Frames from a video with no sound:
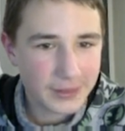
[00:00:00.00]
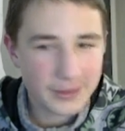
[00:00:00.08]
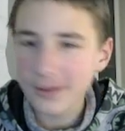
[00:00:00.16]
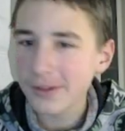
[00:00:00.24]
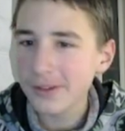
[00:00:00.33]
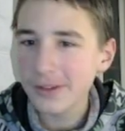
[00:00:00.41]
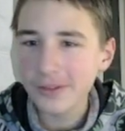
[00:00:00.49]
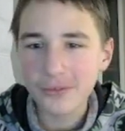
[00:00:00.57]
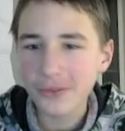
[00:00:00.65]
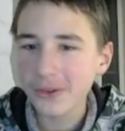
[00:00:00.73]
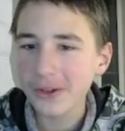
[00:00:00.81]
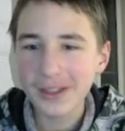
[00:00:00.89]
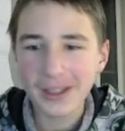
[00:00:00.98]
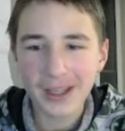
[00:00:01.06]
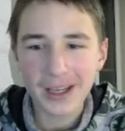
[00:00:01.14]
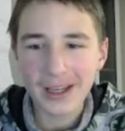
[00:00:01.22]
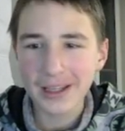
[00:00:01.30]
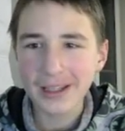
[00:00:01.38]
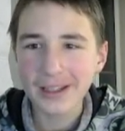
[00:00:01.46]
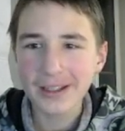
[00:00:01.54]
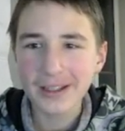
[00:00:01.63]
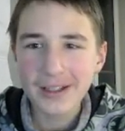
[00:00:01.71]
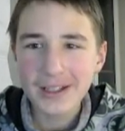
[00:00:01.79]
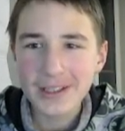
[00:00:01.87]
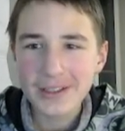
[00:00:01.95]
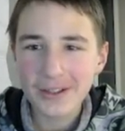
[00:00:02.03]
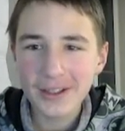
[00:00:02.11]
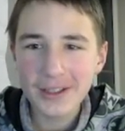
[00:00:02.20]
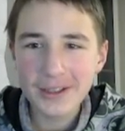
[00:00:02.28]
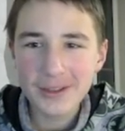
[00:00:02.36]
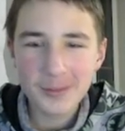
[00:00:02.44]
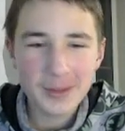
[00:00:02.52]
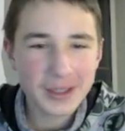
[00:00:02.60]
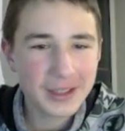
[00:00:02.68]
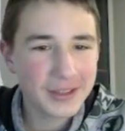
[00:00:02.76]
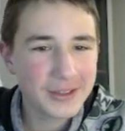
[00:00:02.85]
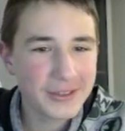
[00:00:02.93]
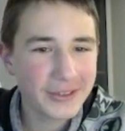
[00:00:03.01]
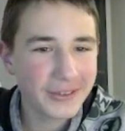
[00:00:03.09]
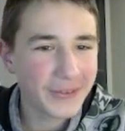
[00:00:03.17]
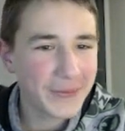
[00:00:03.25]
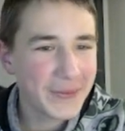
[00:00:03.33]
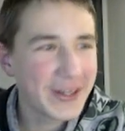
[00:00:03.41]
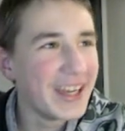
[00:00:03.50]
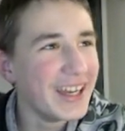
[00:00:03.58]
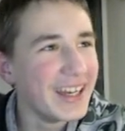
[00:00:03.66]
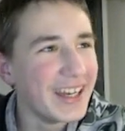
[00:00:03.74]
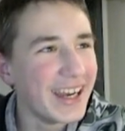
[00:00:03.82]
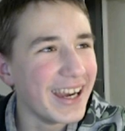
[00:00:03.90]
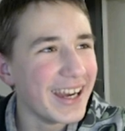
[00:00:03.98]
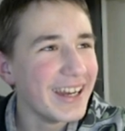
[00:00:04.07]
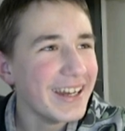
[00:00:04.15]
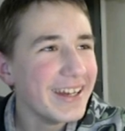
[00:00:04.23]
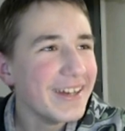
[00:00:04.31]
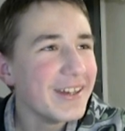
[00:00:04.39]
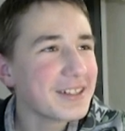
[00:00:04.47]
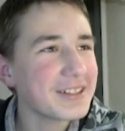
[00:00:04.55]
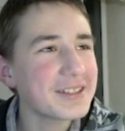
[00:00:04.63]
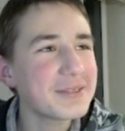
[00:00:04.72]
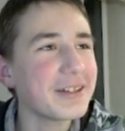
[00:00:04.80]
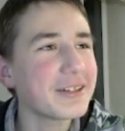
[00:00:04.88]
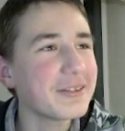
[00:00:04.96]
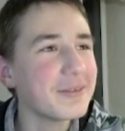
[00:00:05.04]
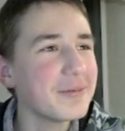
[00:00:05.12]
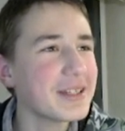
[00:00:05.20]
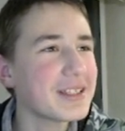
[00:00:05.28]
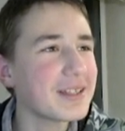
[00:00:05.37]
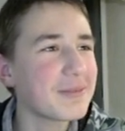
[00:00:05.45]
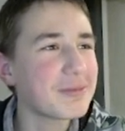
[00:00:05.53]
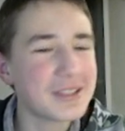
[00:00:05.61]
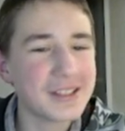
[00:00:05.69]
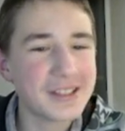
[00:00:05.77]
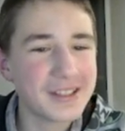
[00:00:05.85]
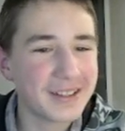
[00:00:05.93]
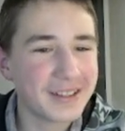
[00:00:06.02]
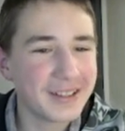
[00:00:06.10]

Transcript: Content 4K. Trying to make the draw. Trust me, I could mess it position.